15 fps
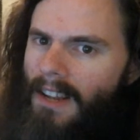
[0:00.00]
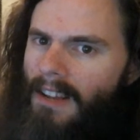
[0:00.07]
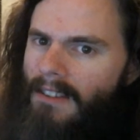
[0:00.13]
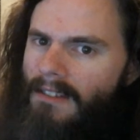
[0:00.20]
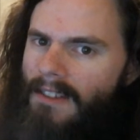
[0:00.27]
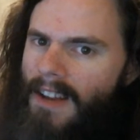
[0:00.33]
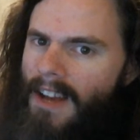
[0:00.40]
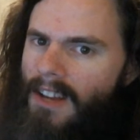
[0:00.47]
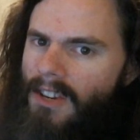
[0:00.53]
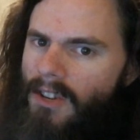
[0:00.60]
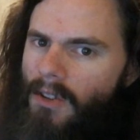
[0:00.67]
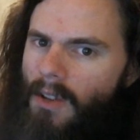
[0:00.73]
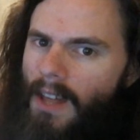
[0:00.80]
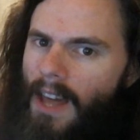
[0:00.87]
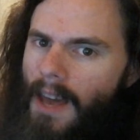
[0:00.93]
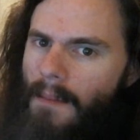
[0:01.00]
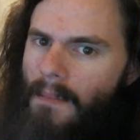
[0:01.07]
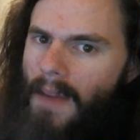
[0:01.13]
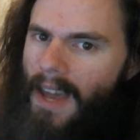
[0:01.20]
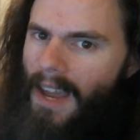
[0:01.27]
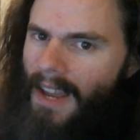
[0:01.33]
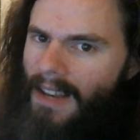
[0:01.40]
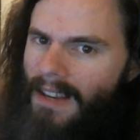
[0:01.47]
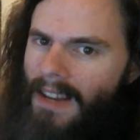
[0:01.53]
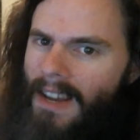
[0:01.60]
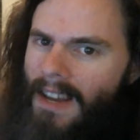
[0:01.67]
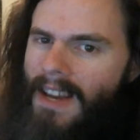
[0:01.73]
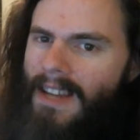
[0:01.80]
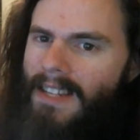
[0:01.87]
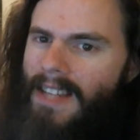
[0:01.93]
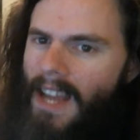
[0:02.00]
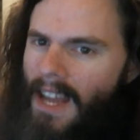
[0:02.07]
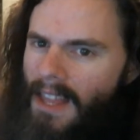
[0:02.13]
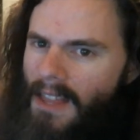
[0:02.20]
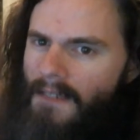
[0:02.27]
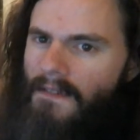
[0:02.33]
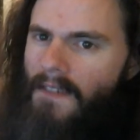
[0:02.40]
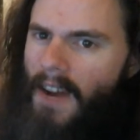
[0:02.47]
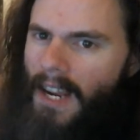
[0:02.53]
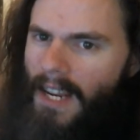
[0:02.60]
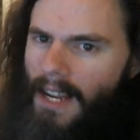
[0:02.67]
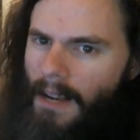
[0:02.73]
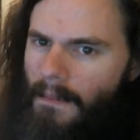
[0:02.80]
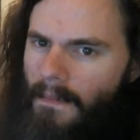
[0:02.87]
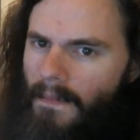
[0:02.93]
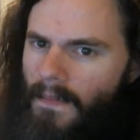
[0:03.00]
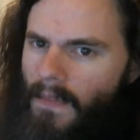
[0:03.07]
international campaign to end the fighting,